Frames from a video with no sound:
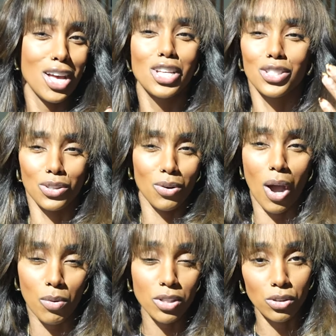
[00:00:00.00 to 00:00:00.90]
So I
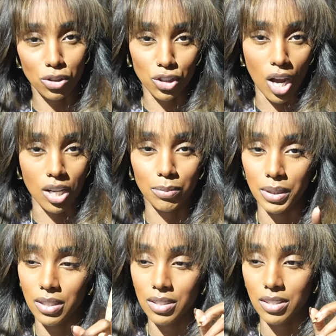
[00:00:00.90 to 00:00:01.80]
was a little shocked
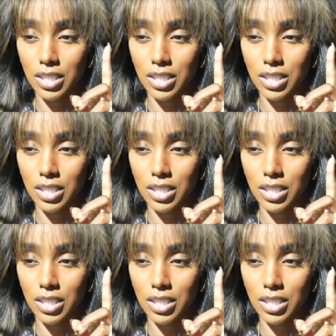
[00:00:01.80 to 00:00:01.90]
because